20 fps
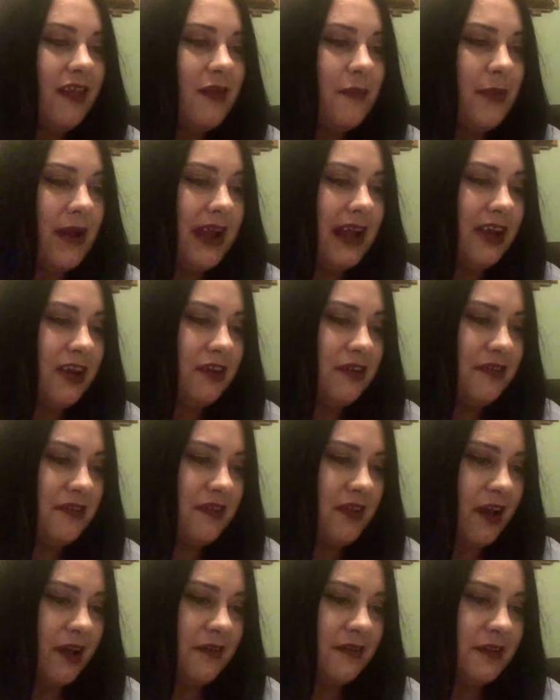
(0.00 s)
The Baker's
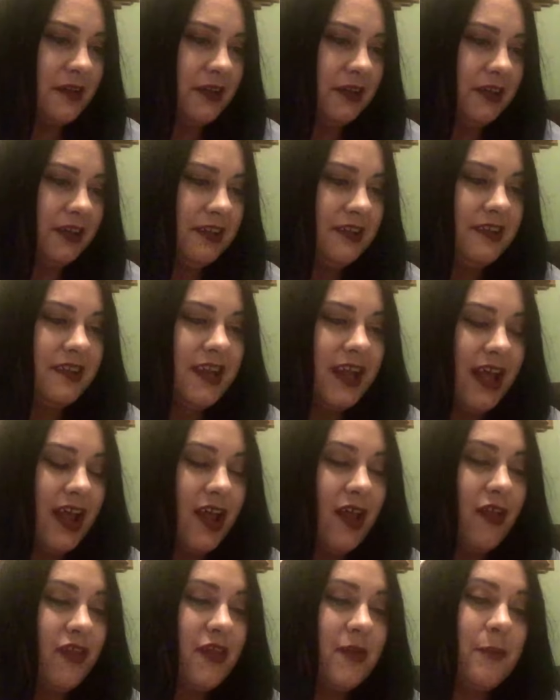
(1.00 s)
Dozen,
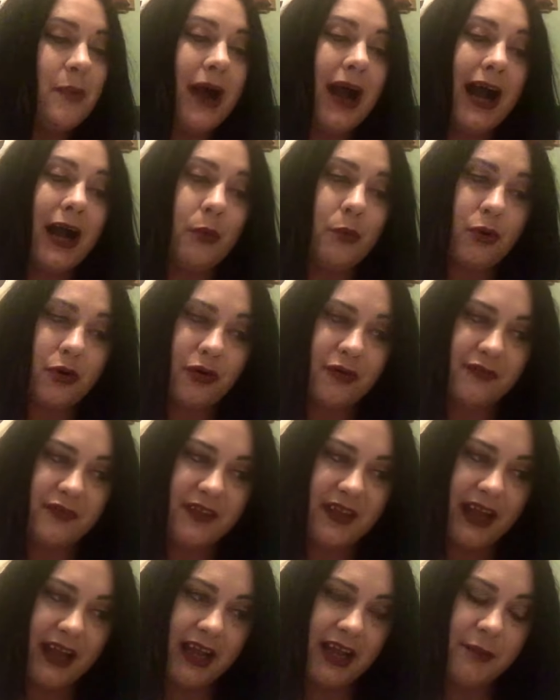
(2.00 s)
The Power of
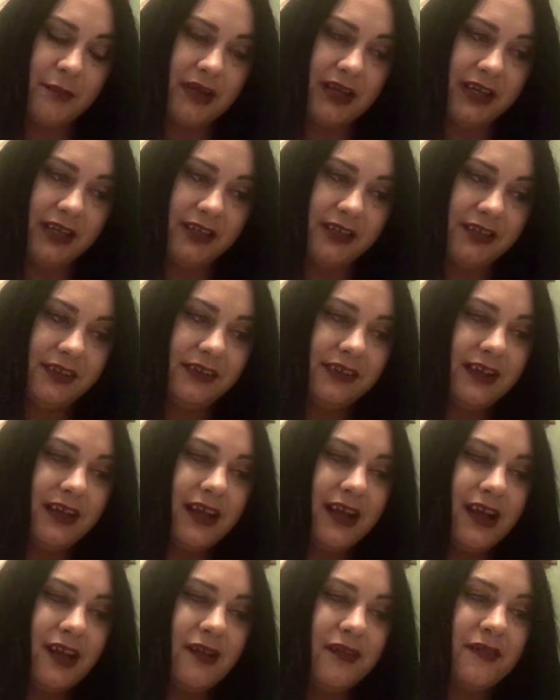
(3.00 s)
Naming,
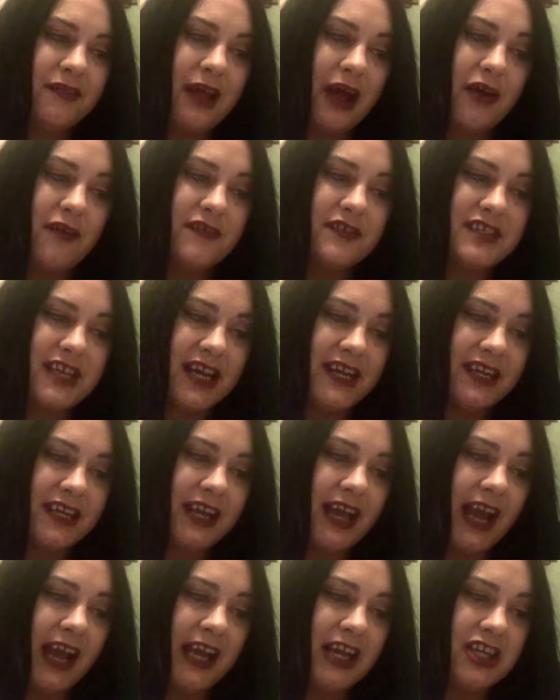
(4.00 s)
Self
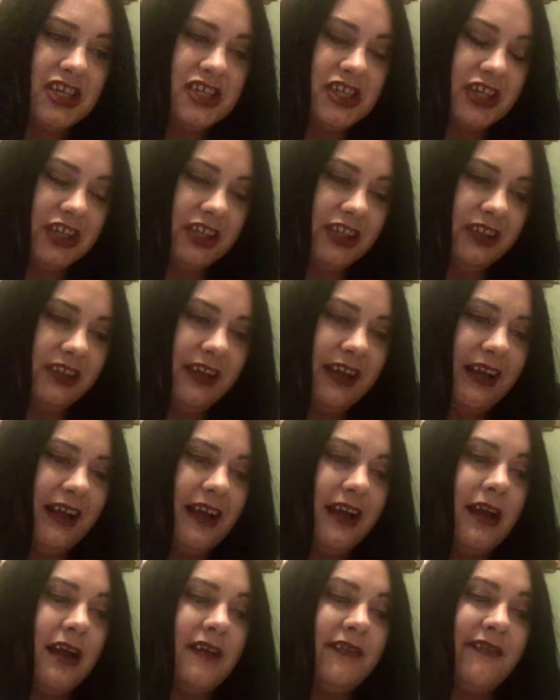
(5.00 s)
Dedication,
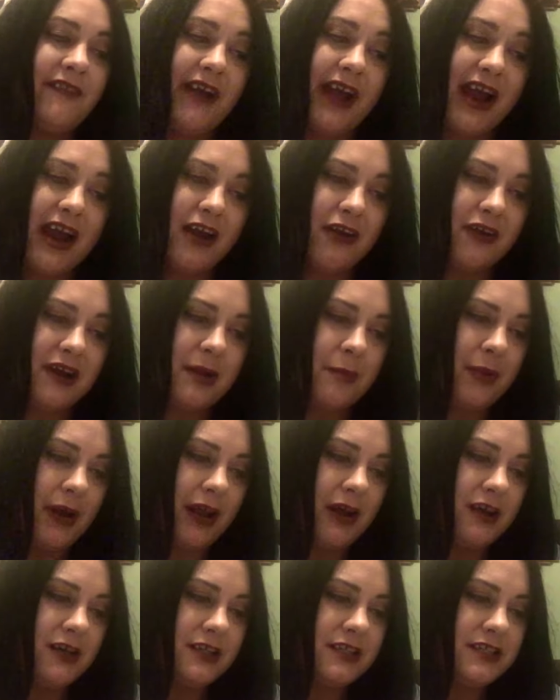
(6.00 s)
Fairy
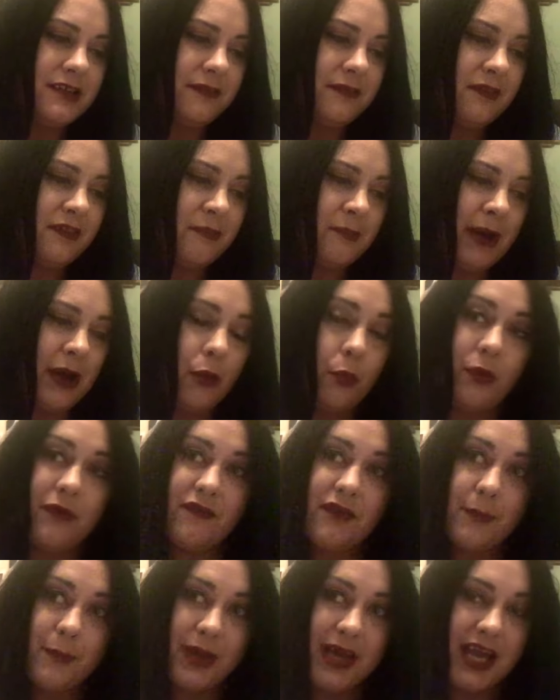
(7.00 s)
Blood, spelt
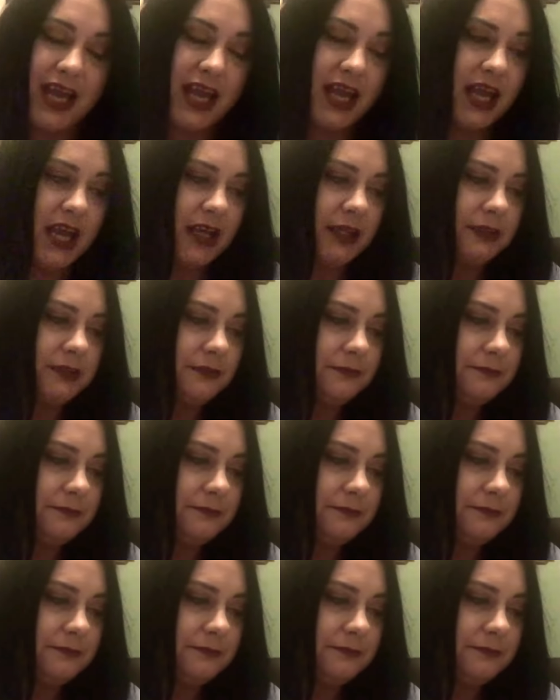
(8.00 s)
with a P,